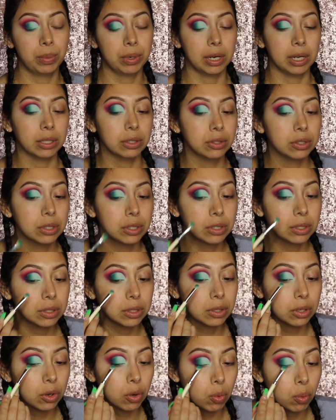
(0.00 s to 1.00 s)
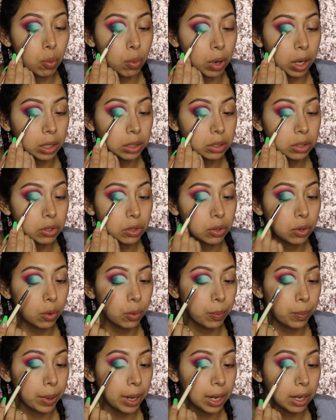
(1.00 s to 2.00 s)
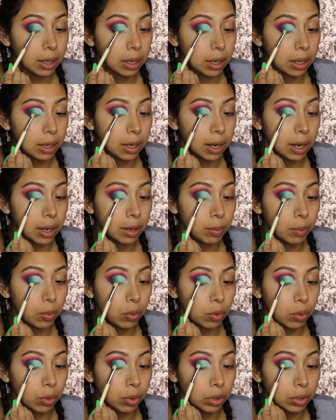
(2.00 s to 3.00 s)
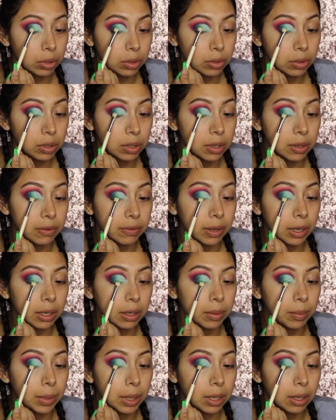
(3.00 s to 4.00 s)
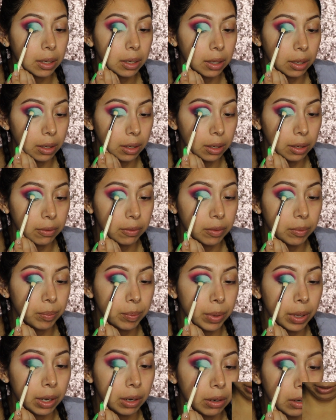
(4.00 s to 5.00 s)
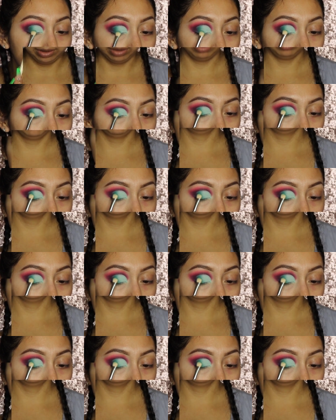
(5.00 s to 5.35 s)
but I just want to go back and add more to see if I can make it even better.